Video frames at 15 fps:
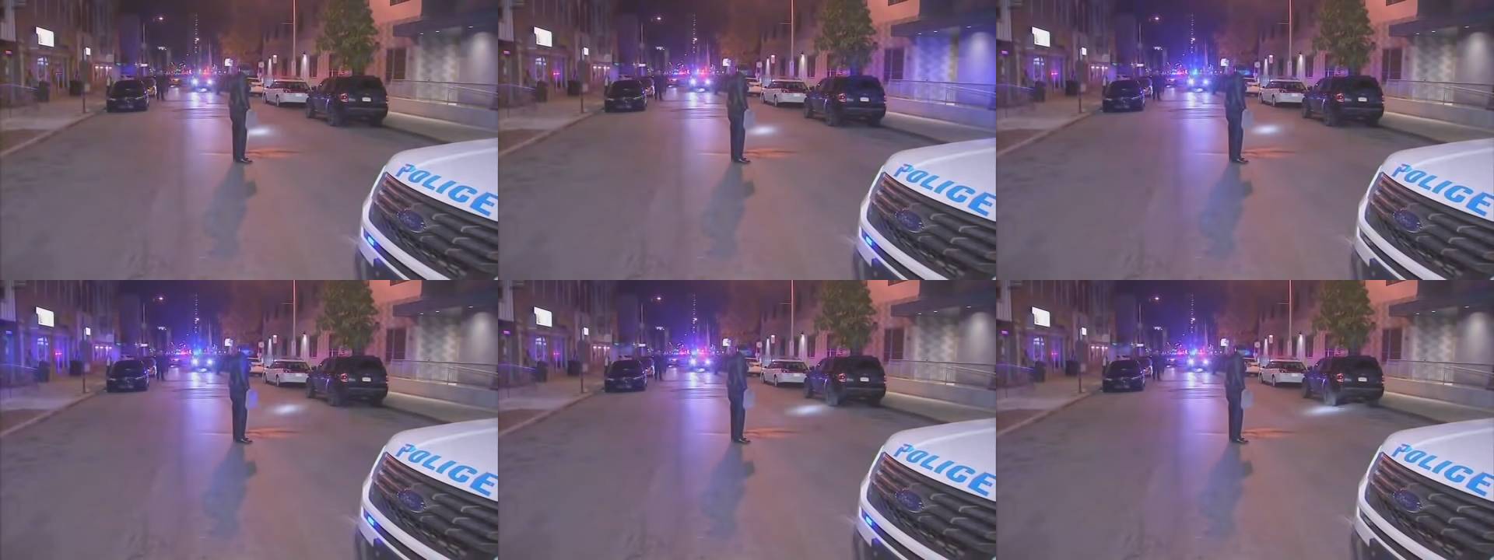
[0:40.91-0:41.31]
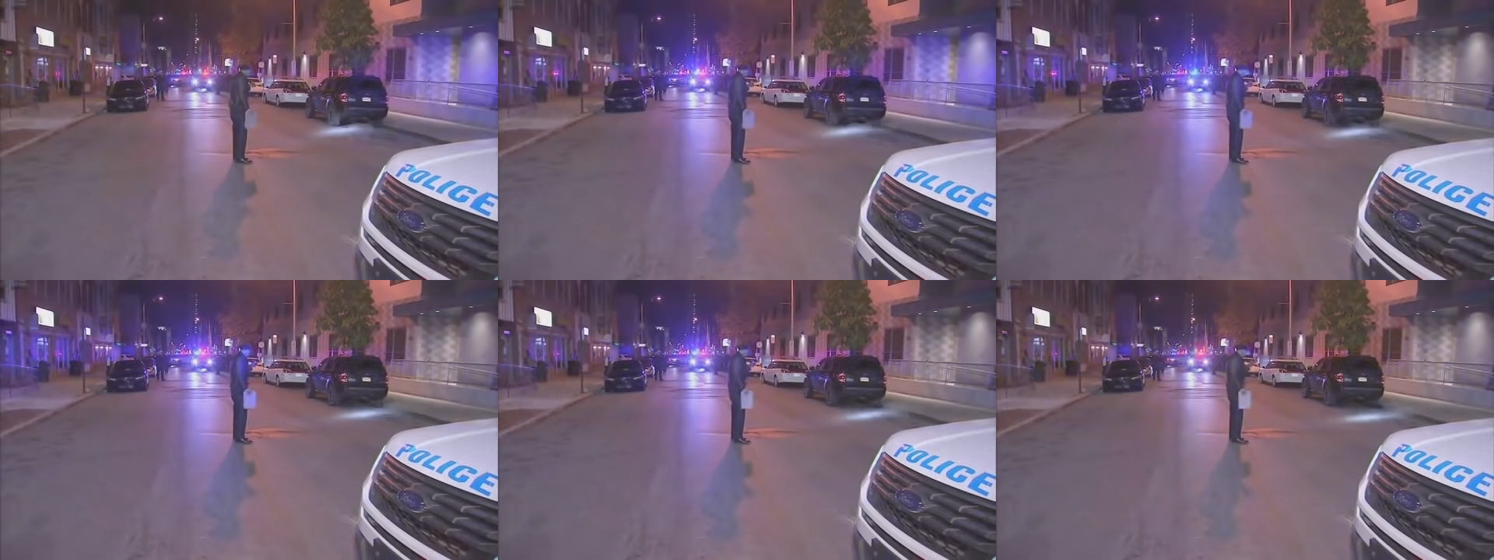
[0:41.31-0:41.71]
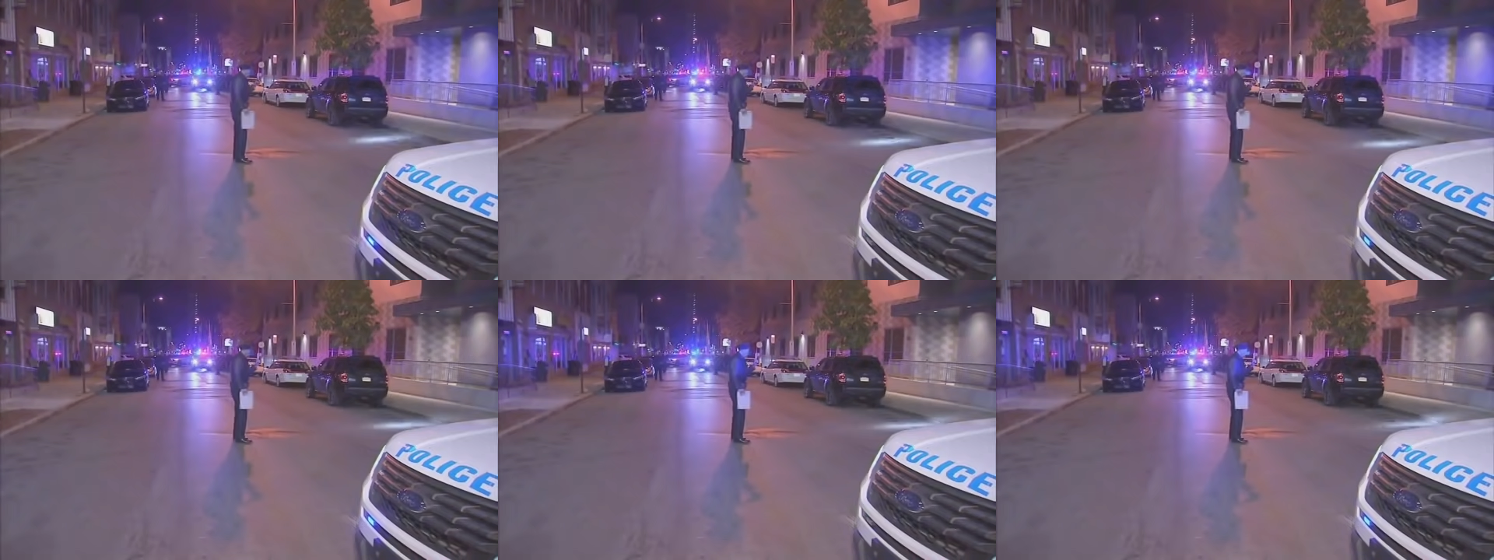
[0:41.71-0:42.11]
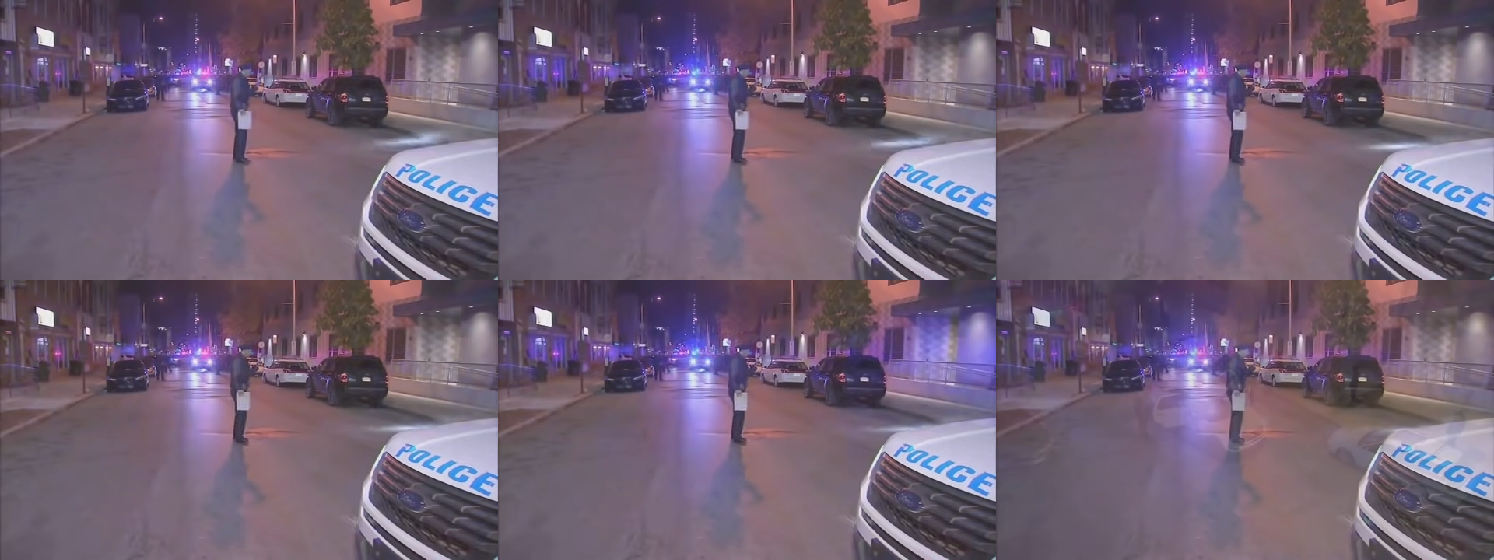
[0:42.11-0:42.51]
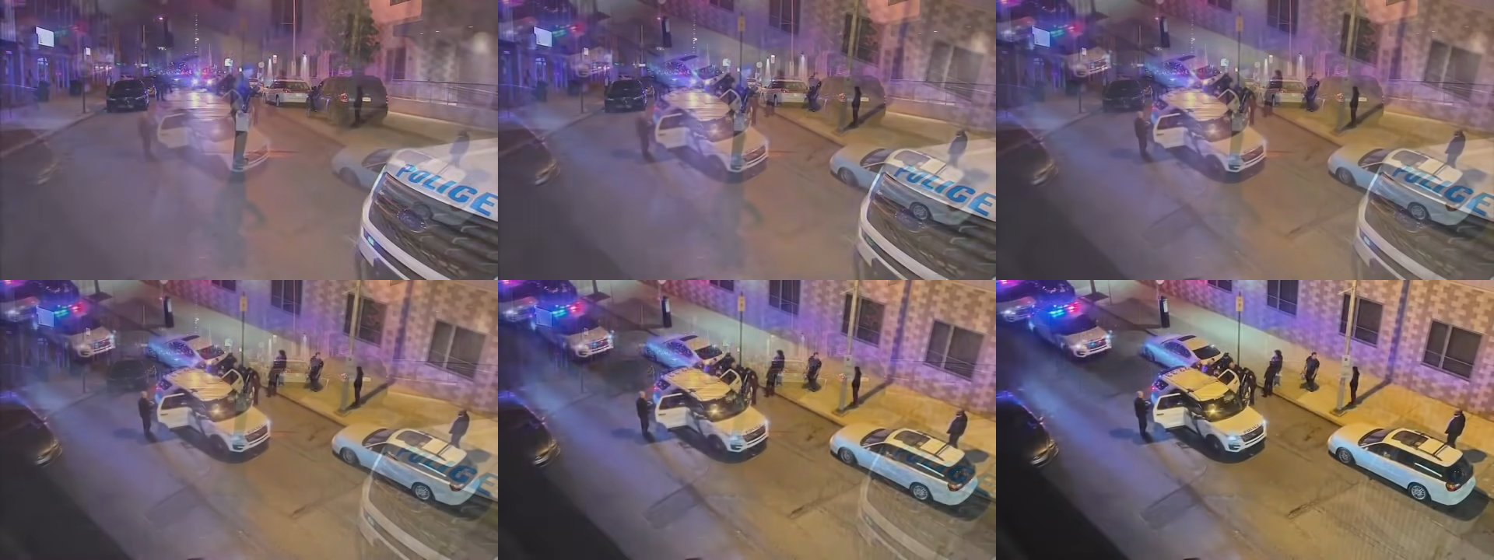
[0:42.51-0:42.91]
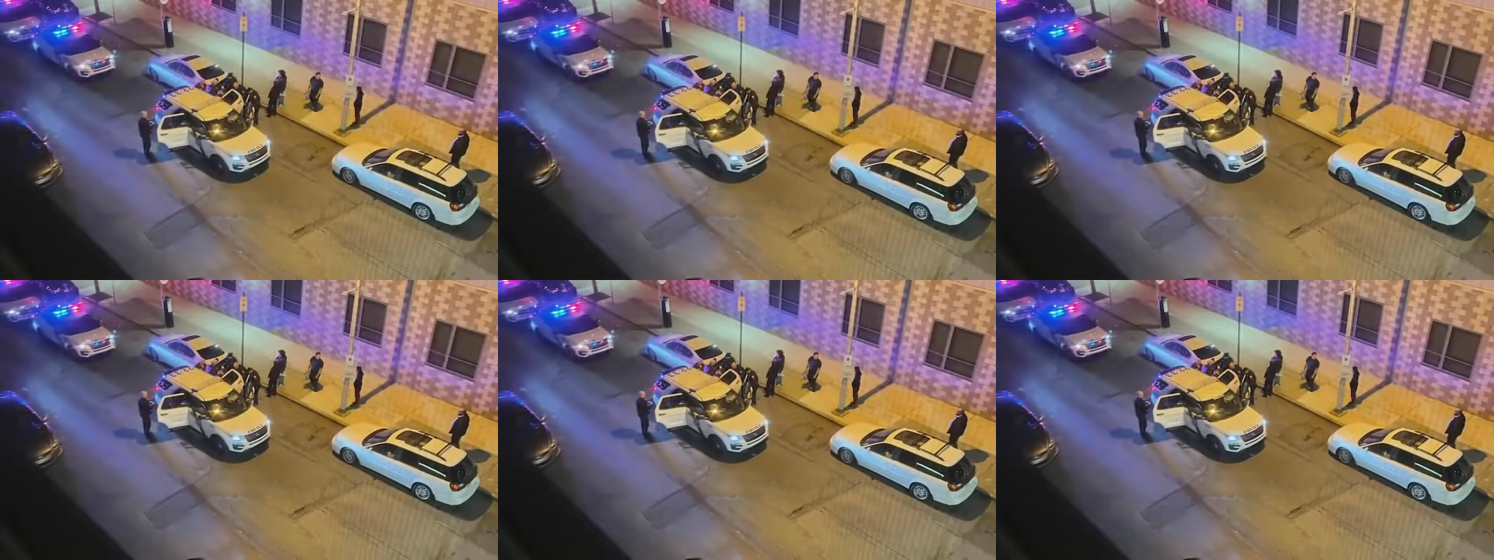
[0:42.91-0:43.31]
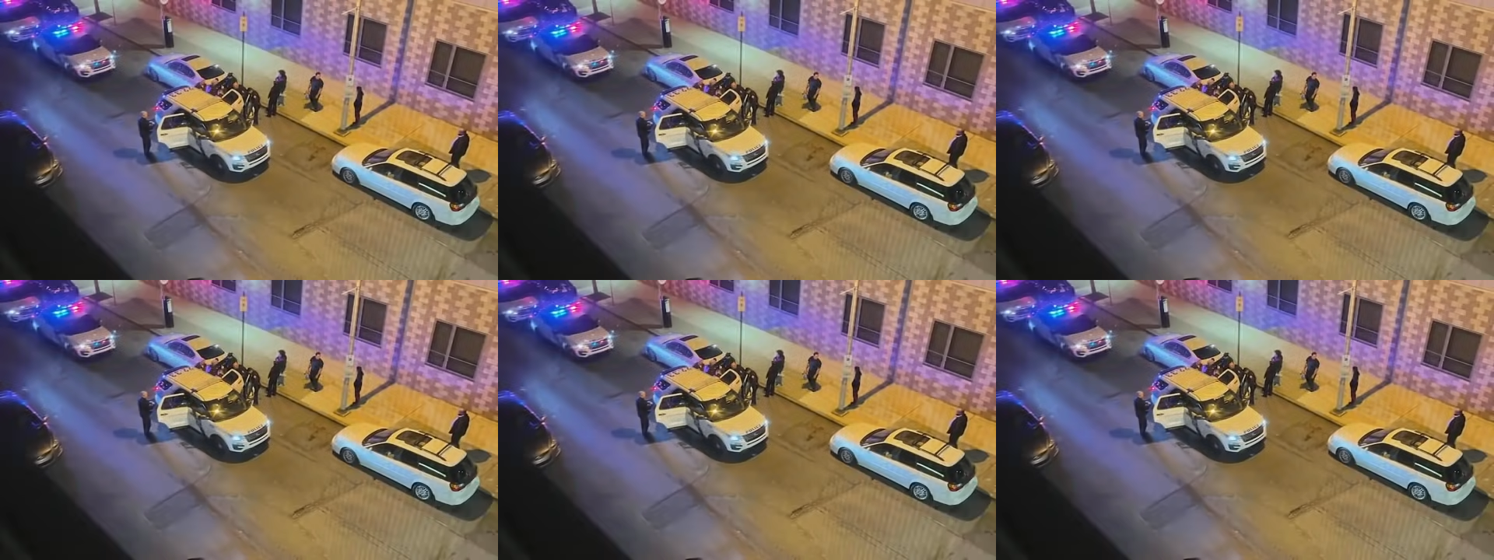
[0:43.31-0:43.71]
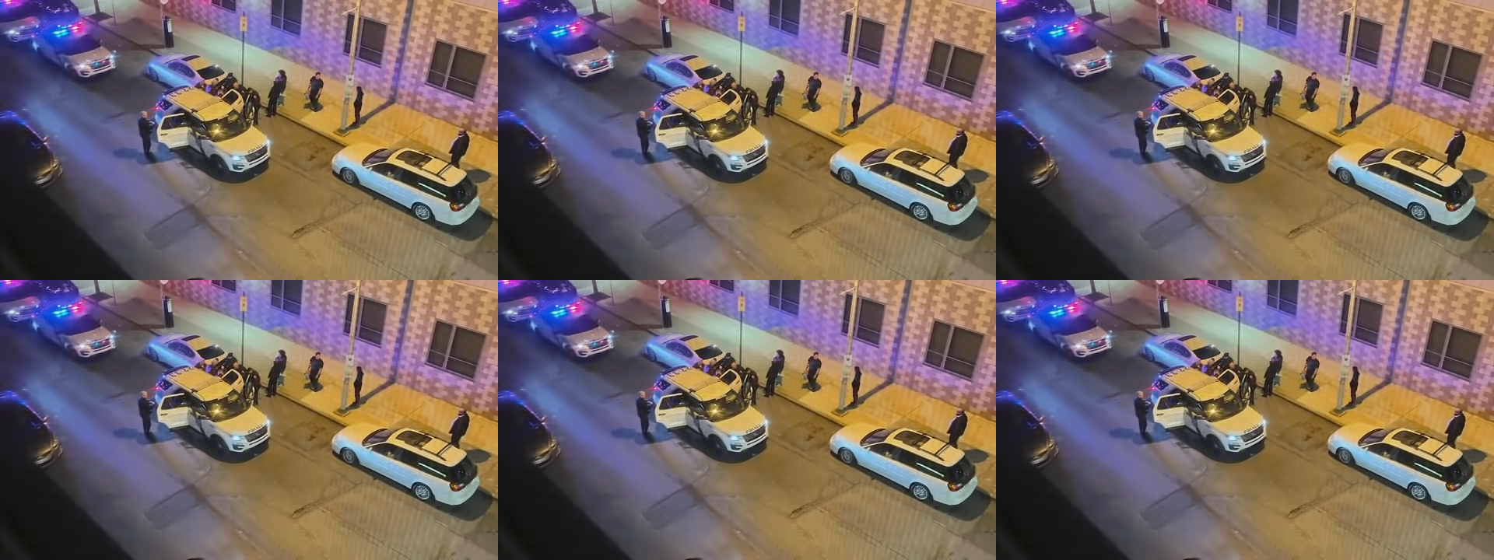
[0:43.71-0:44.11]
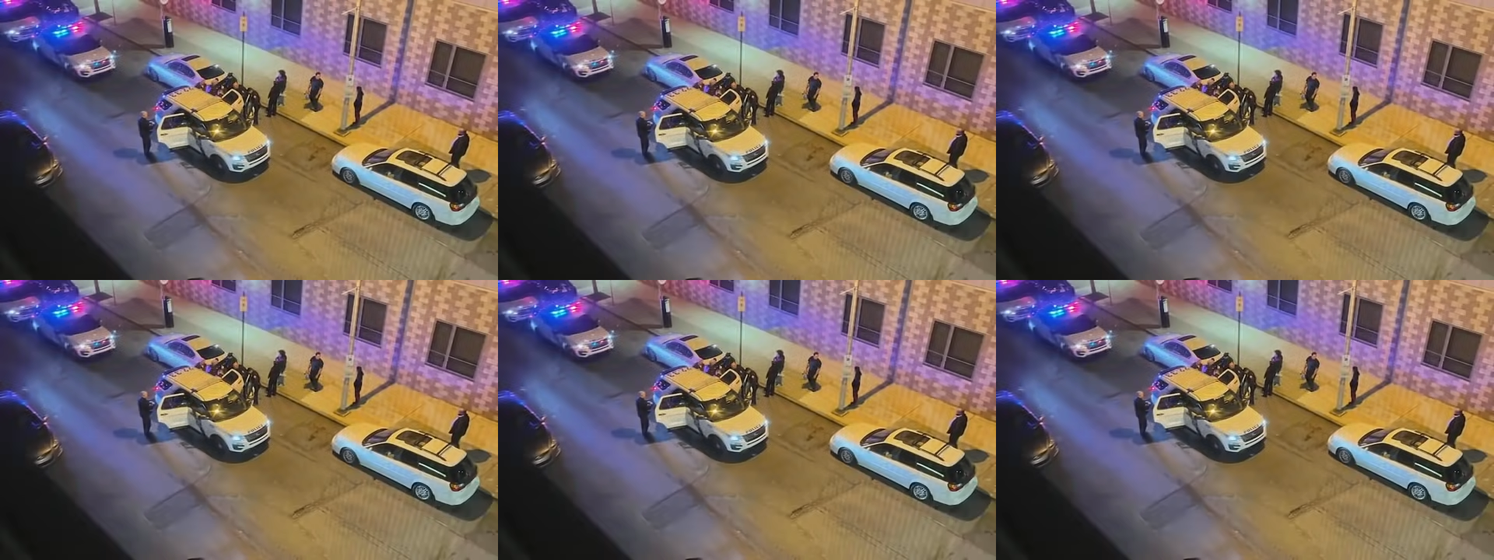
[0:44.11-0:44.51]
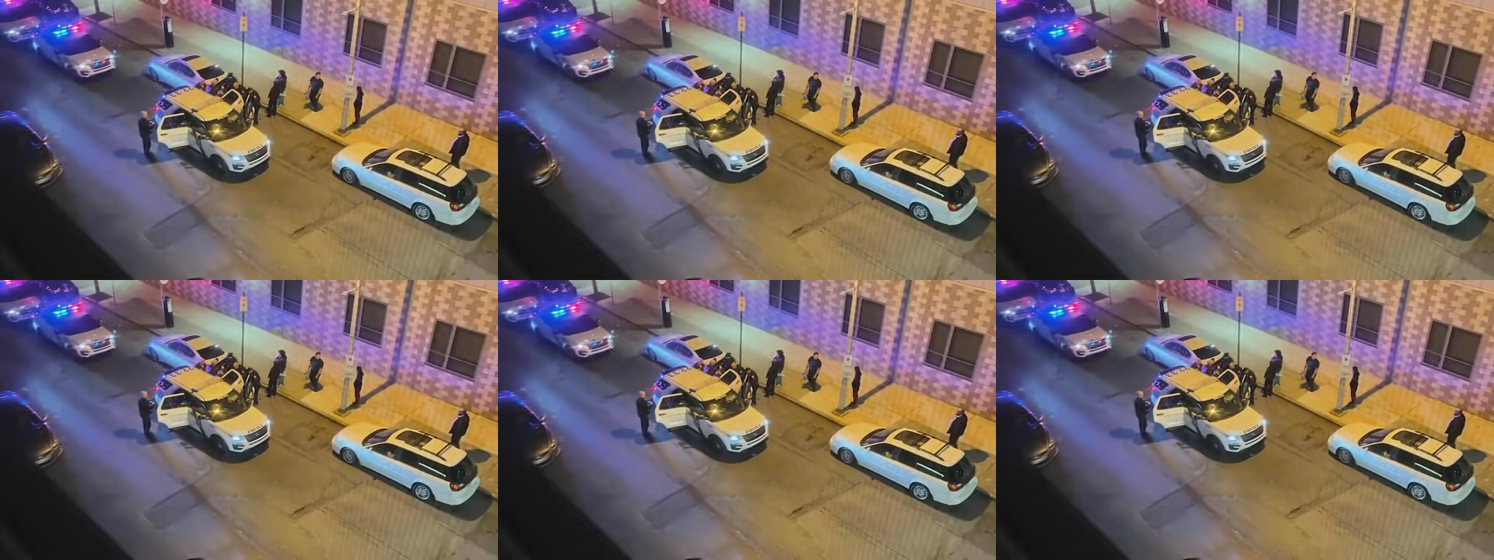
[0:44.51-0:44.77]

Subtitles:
No face is visible, so there are no lips to read.